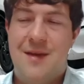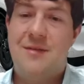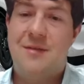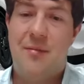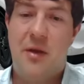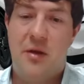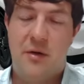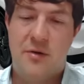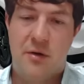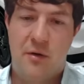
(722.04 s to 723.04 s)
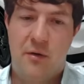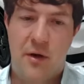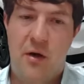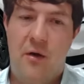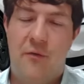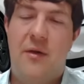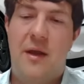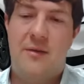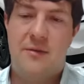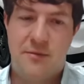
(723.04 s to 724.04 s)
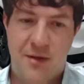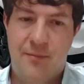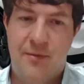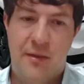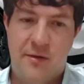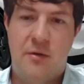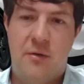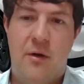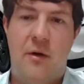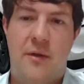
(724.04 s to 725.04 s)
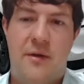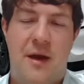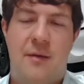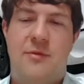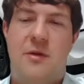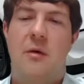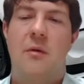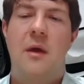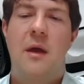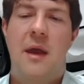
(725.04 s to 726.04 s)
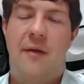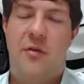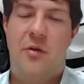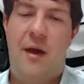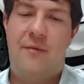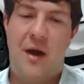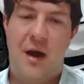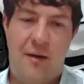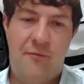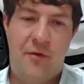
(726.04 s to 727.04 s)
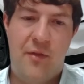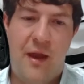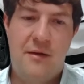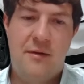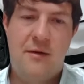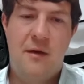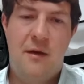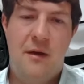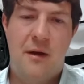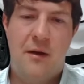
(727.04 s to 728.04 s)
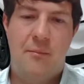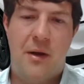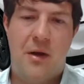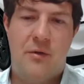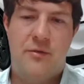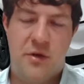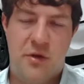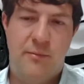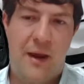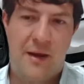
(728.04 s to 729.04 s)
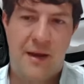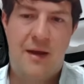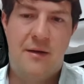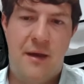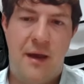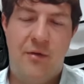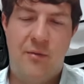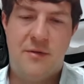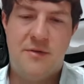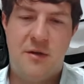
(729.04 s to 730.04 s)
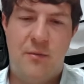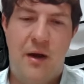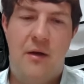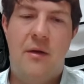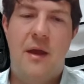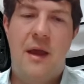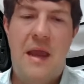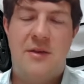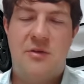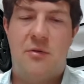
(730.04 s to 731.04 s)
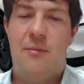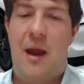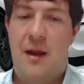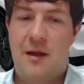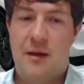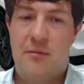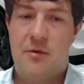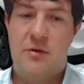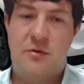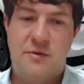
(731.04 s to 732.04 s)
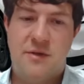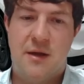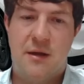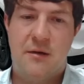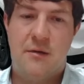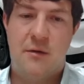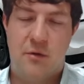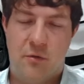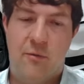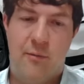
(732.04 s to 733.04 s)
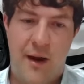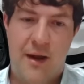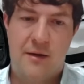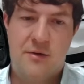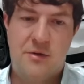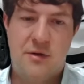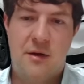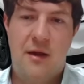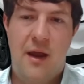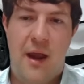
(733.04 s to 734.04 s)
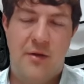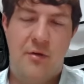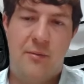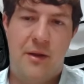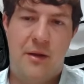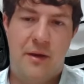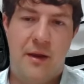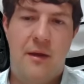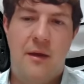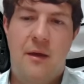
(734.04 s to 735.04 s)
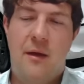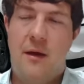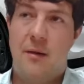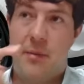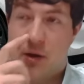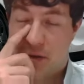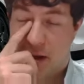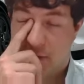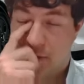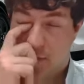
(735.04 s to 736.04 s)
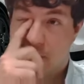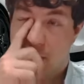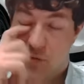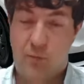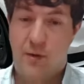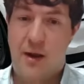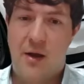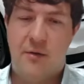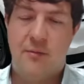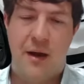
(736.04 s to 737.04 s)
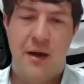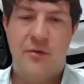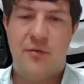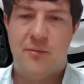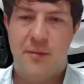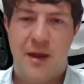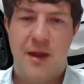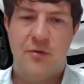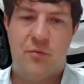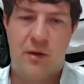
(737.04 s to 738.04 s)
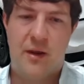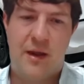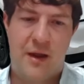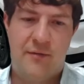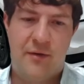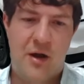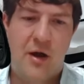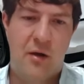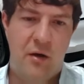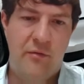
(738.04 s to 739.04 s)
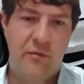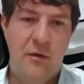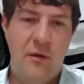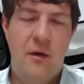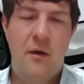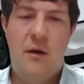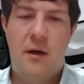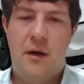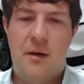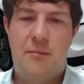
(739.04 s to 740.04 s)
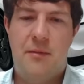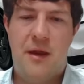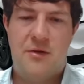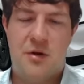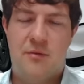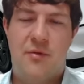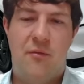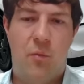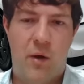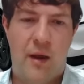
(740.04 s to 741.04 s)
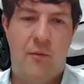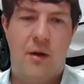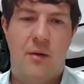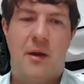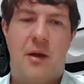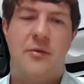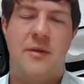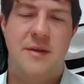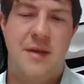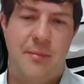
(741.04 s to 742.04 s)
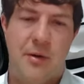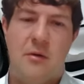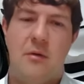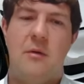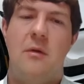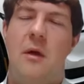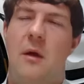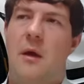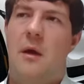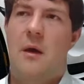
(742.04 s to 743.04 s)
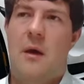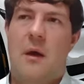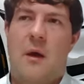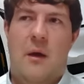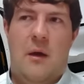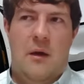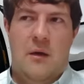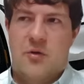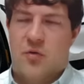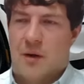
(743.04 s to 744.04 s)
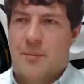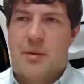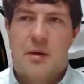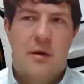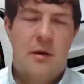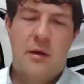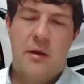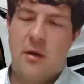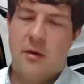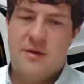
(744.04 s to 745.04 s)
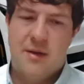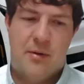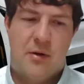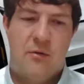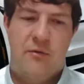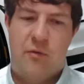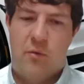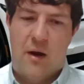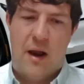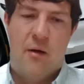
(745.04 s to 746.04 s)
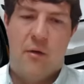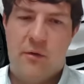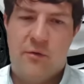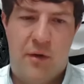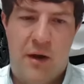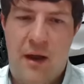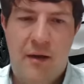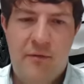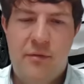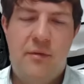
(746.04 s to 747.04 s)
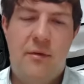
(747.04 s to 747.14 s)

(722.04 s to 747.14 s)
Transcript: not something you can turn on and off. It's something that's on all the time. So if you have to opt for that because you may need it every once in a while, it's dramatically reducing your range and your ability because I think that 300 miles for me is really kind of a cutoff in terms of what I want because a typical trip, you know, a typical 4 hour drive